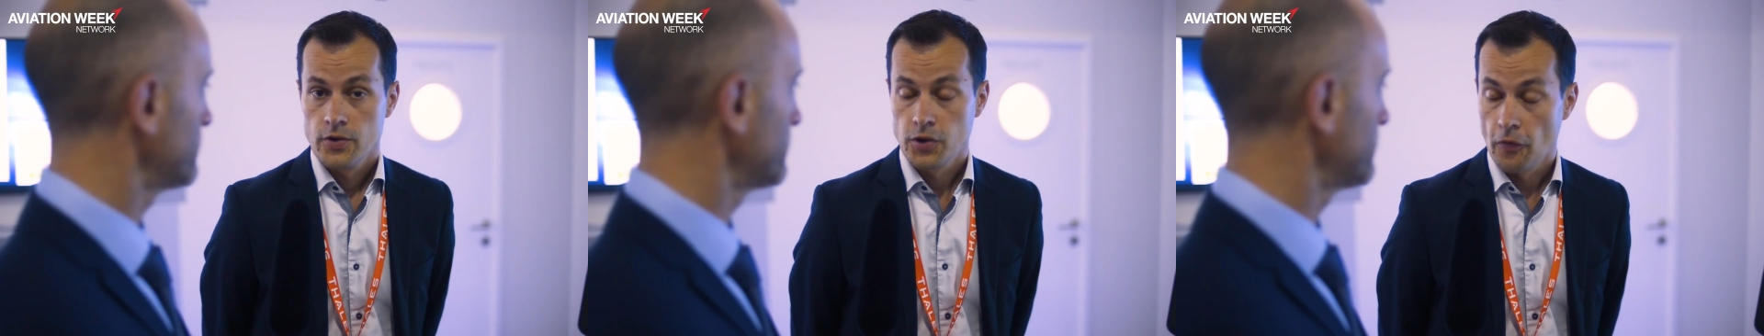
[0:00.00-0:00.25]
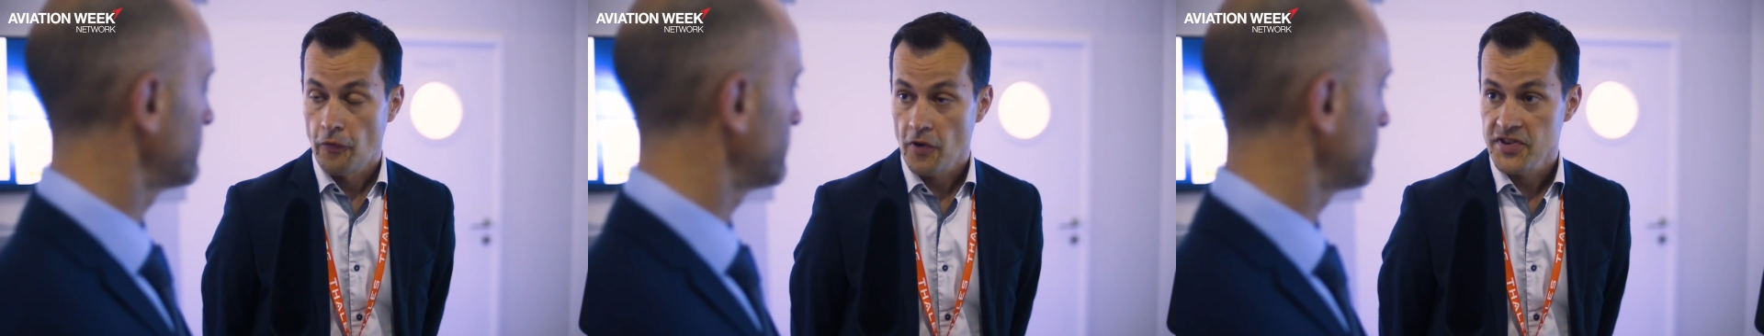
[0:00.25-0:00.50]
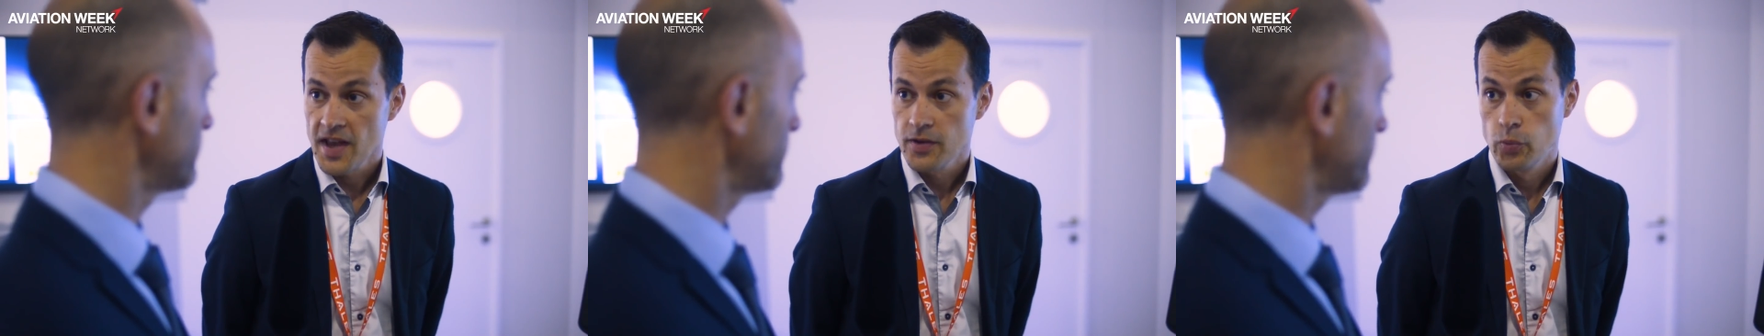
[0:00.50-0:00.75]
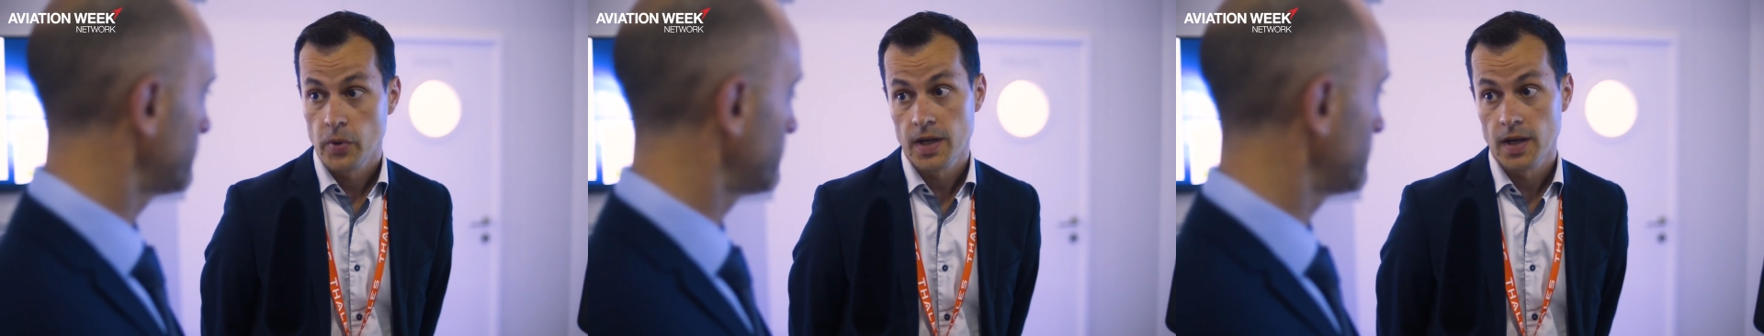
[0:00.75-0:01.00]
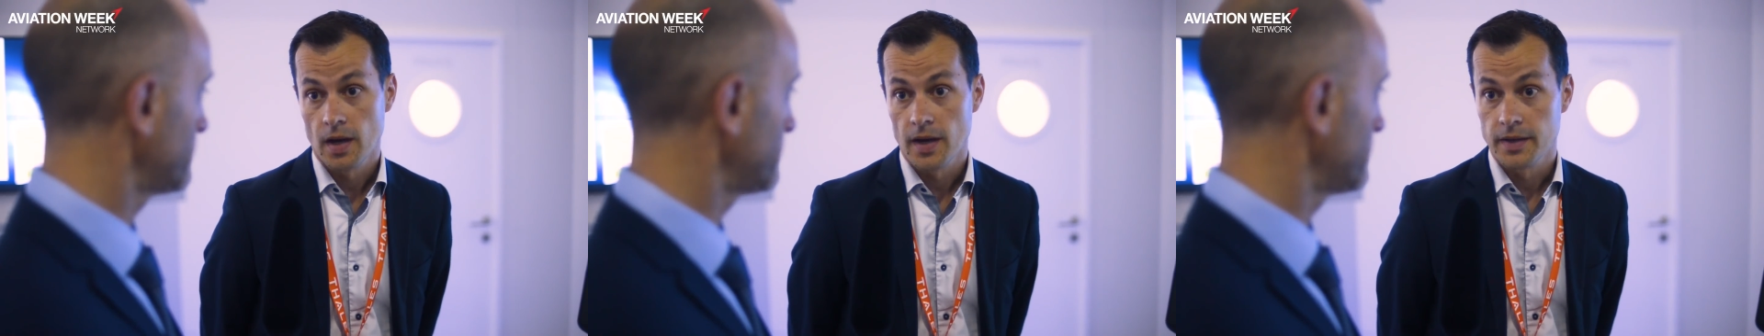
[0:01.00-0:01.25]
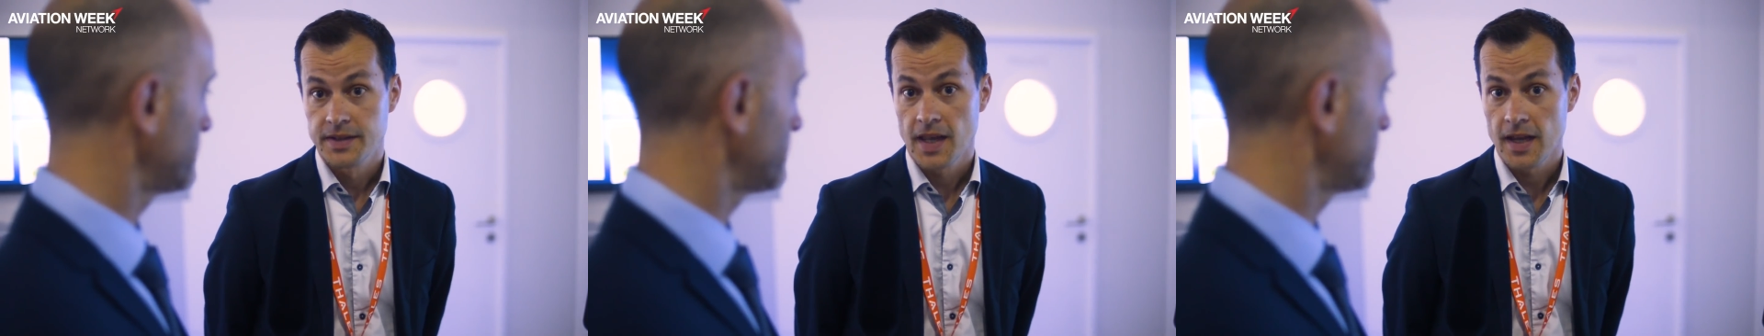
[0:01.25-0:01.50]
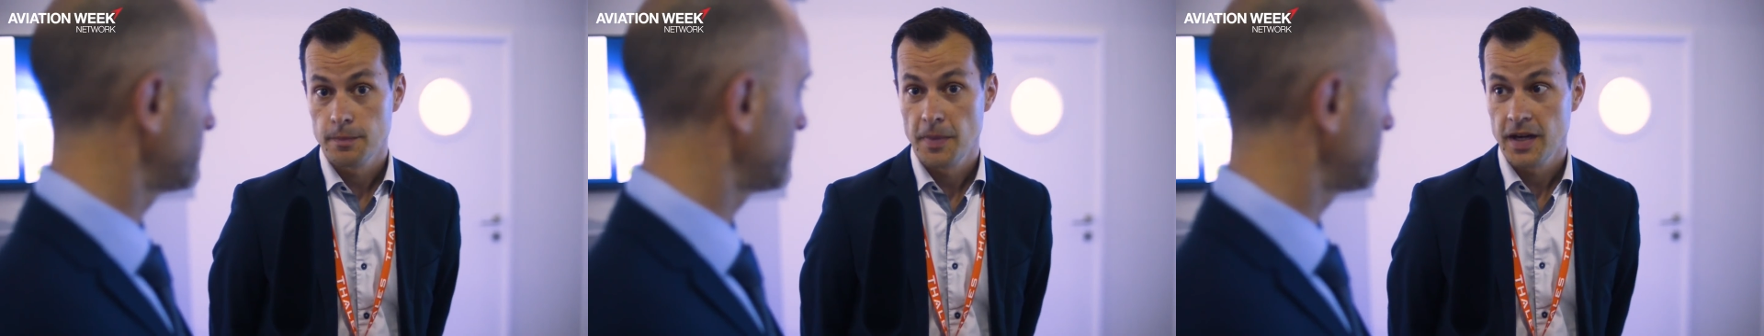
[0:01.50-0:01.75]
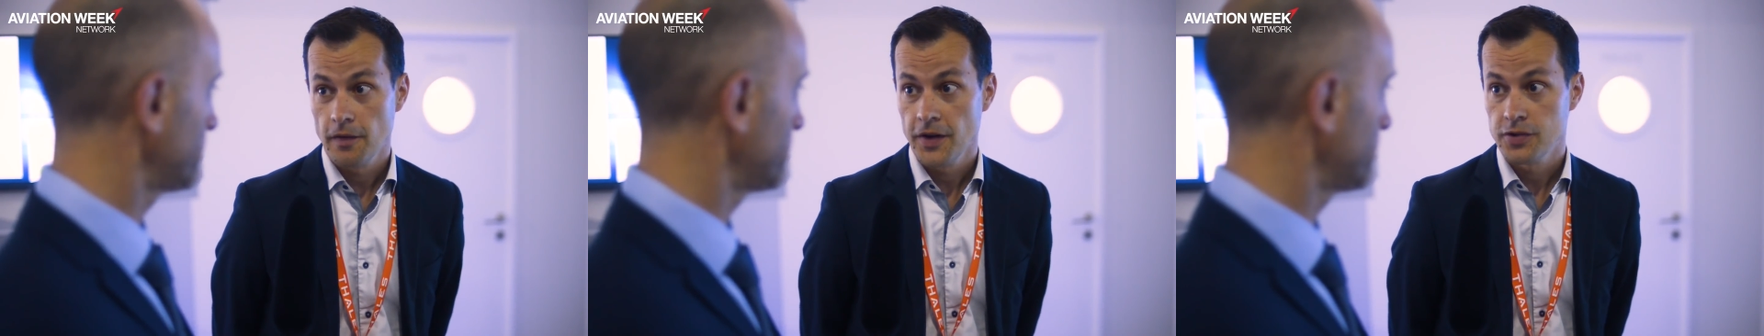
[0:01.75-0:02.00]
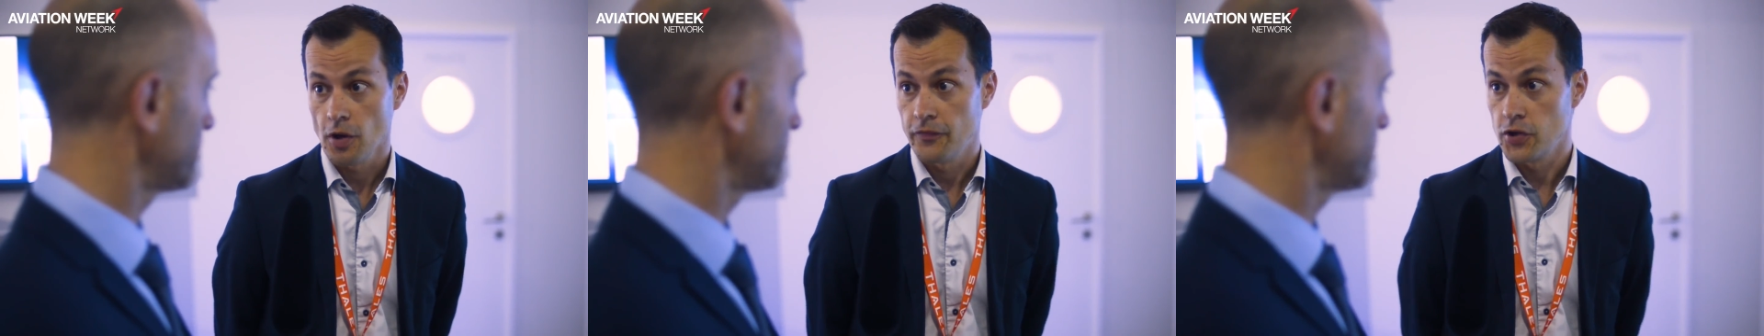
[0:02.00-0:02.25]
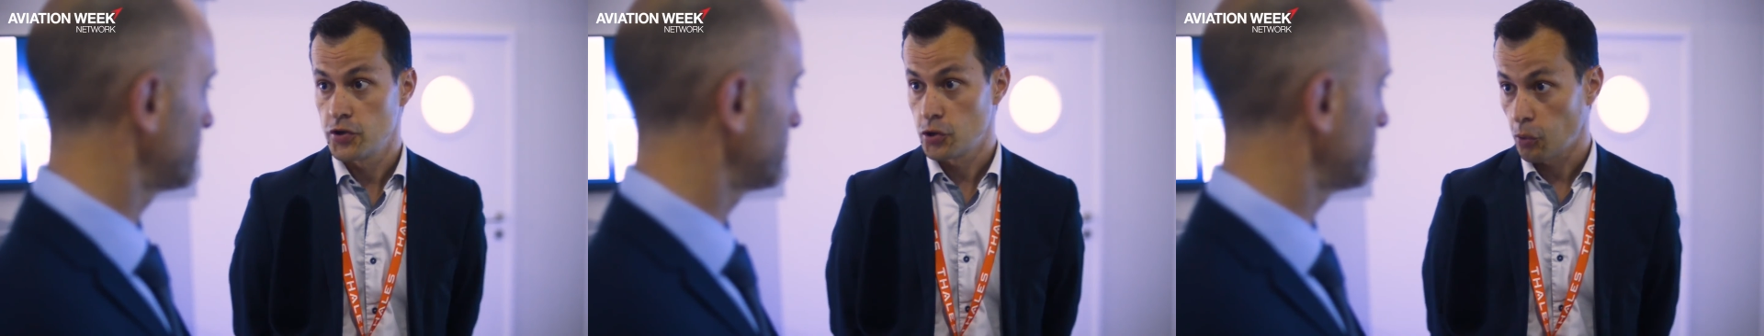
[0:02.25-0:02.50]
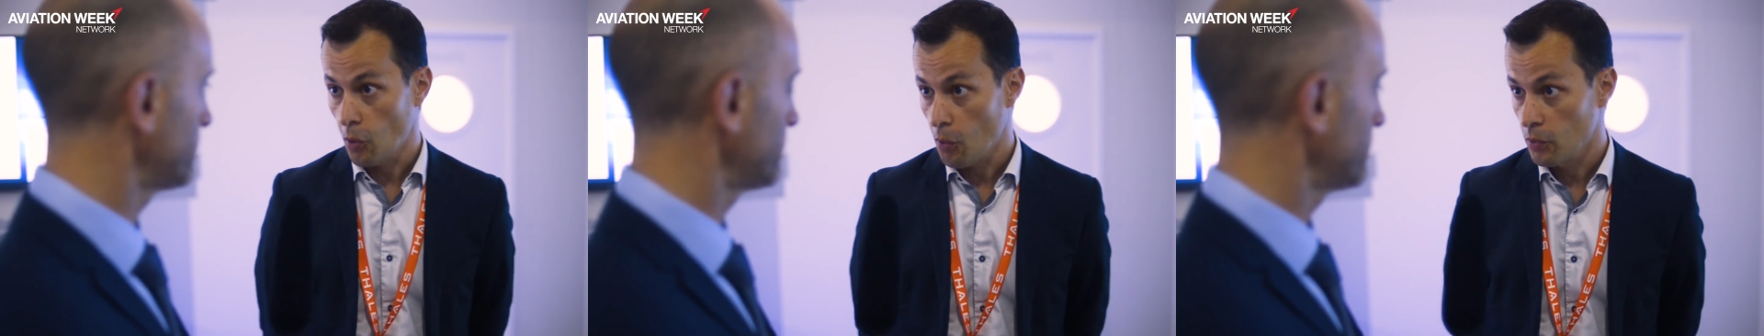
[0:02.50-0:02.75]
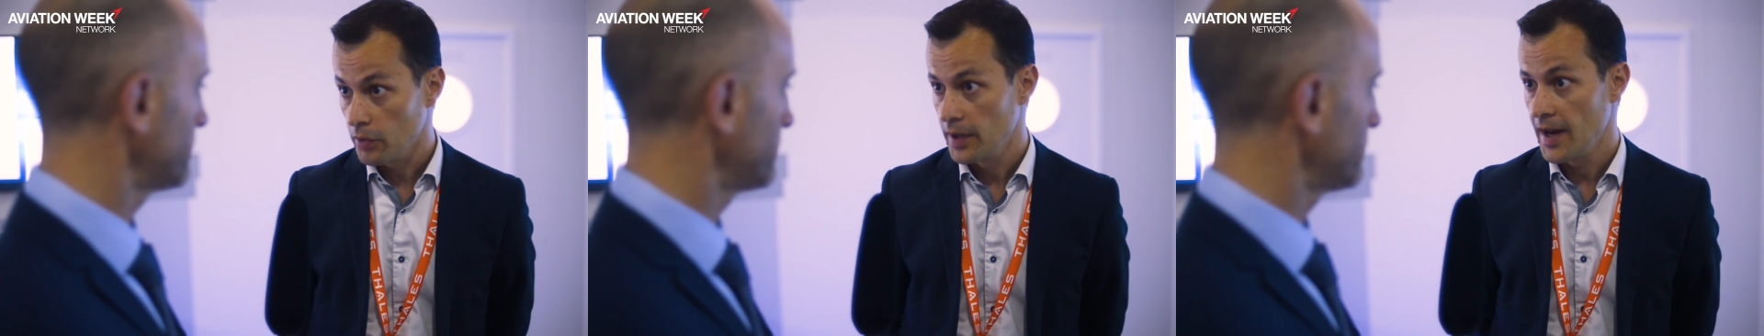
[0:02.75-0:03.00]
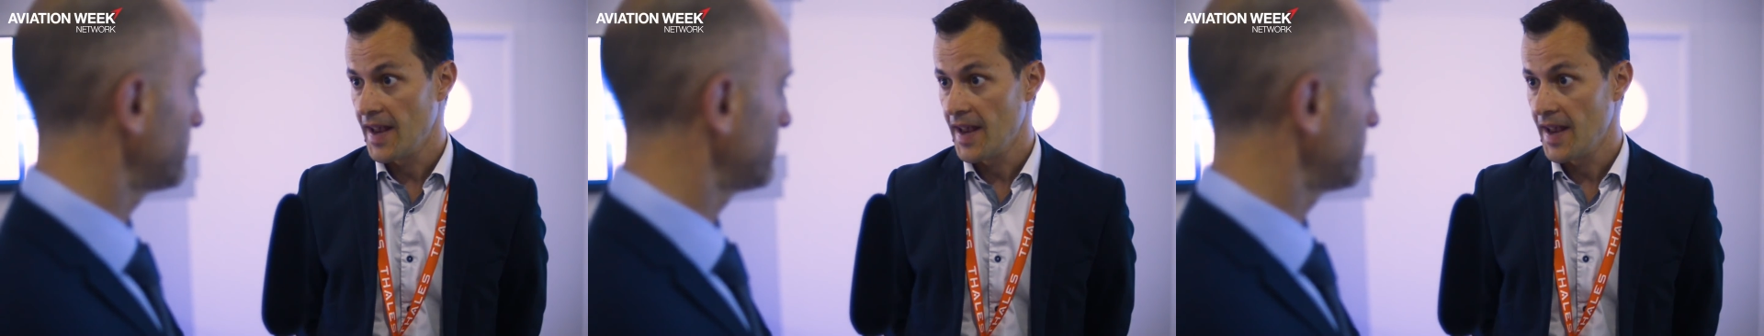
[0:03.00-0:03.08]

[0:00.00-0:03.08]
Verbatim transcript: So for that, we uh, take benefits of the strong